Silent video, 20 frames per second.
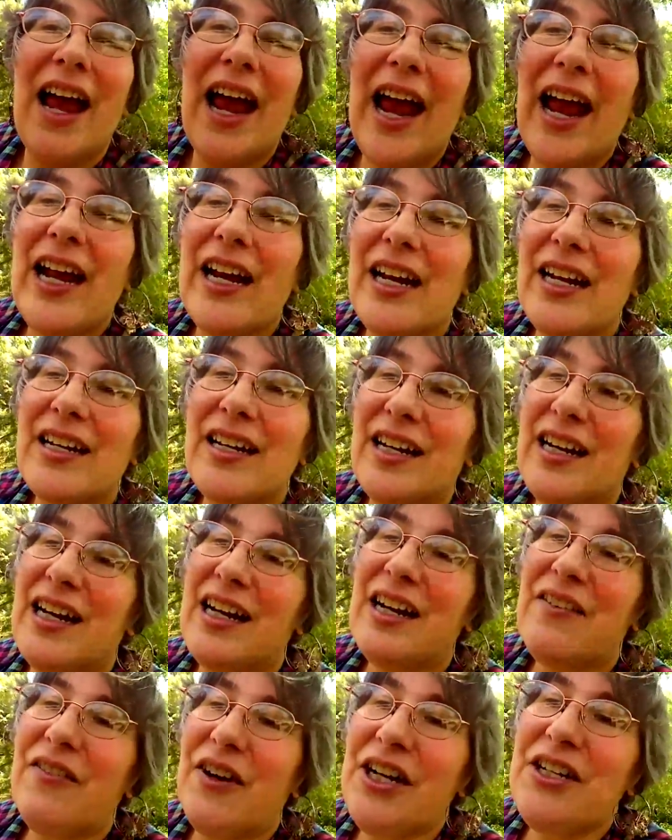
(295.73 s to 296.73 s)
and
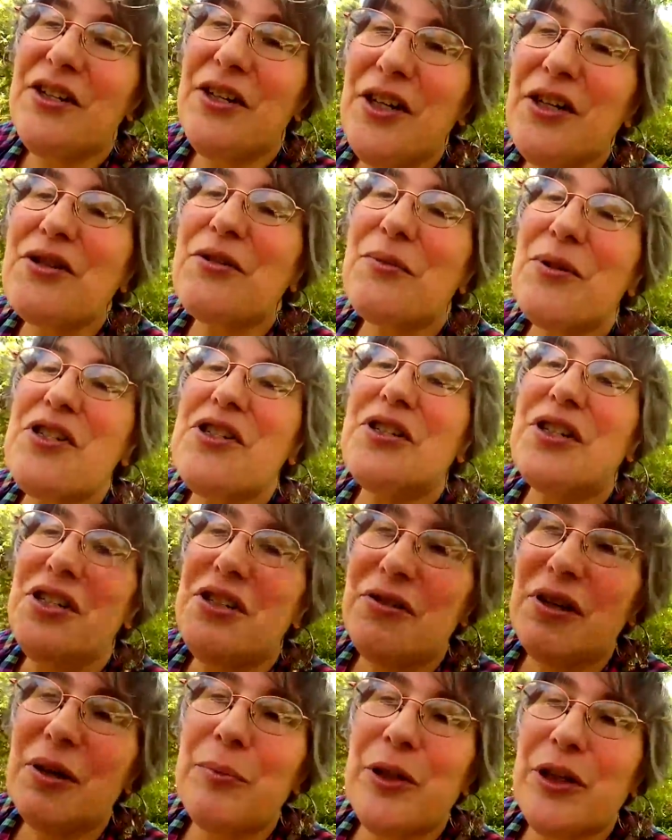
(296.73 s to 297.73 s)
if I do use what you
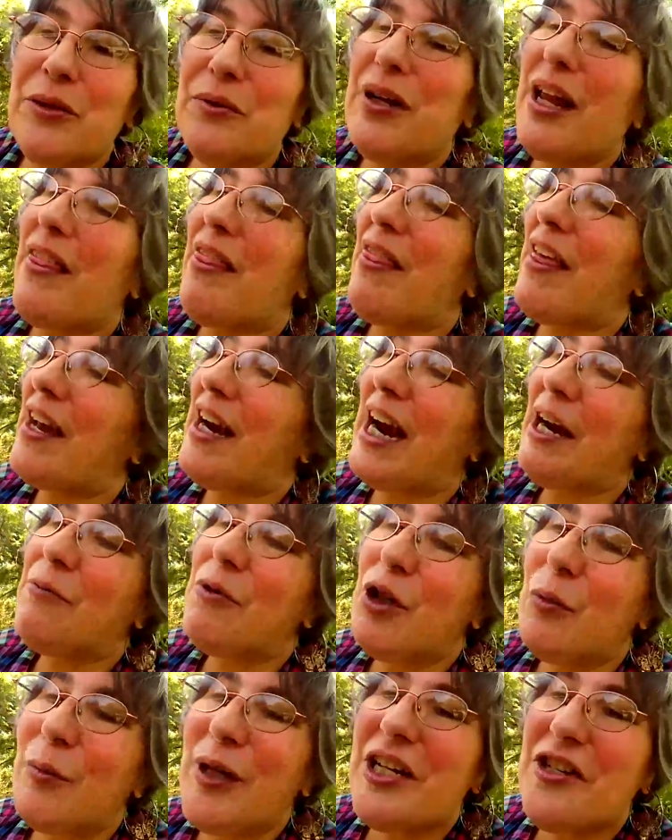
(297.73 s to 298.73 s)
contribute, then I
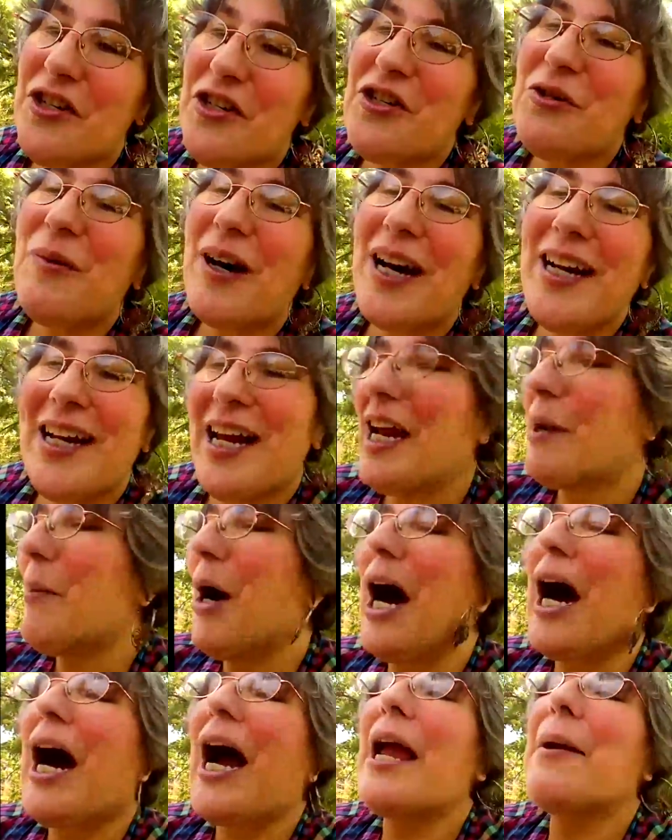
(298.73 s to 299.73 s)
will mention you by name,
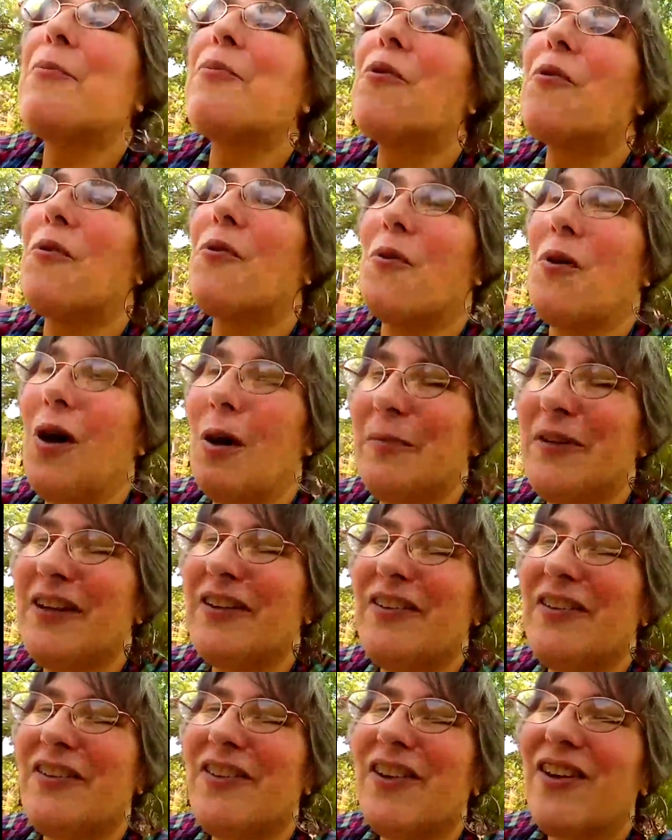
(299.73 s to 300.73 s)
I
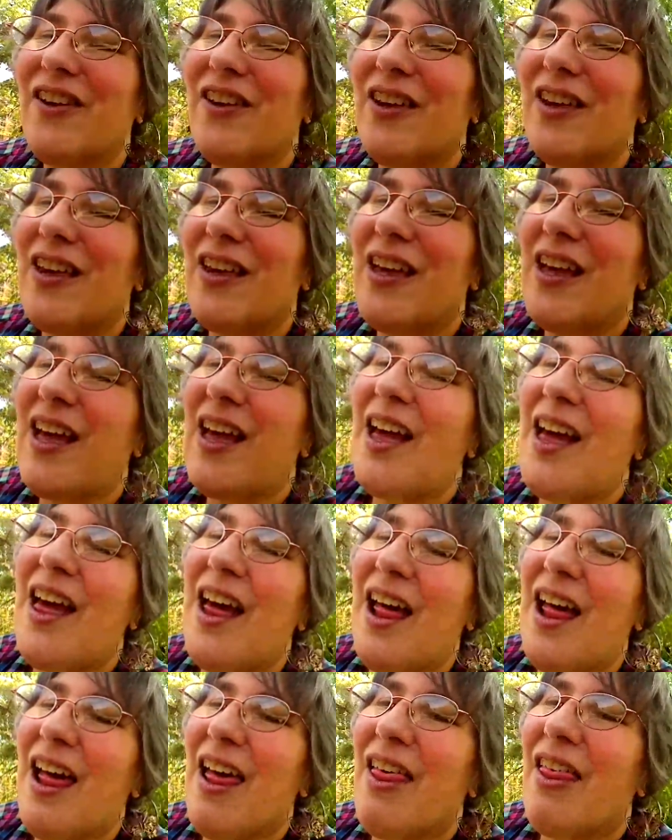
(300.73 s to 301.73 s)
promise.
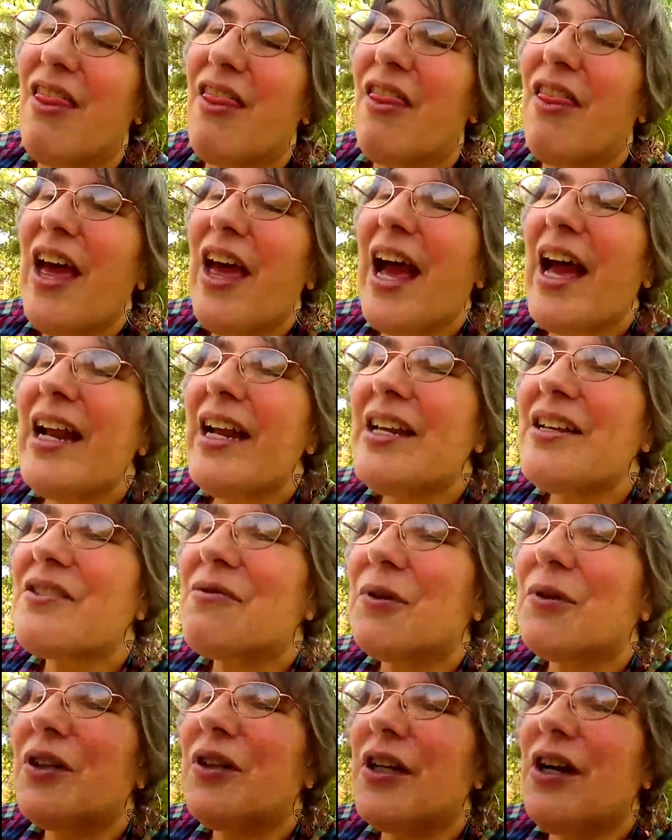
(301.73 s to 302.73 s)
that is
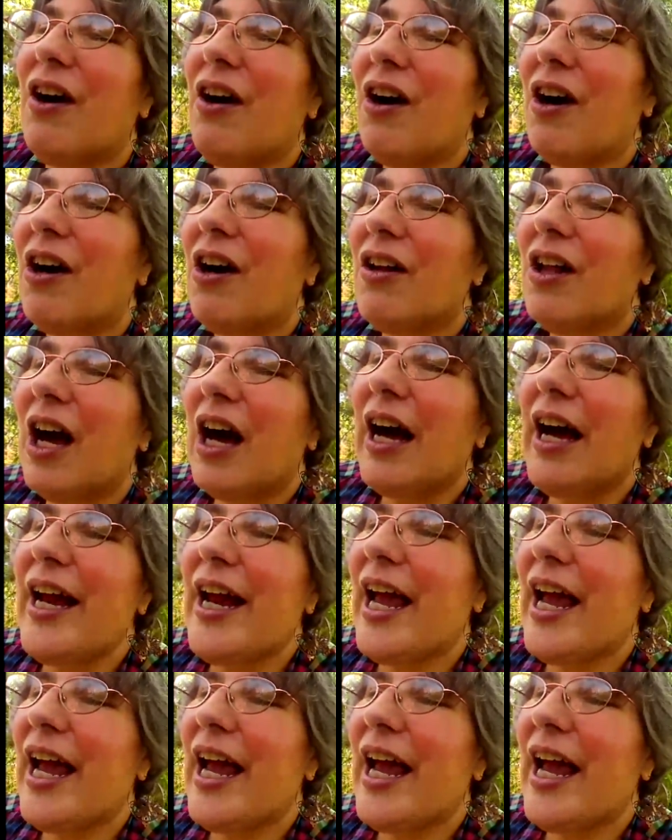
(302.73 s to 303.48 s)
really all I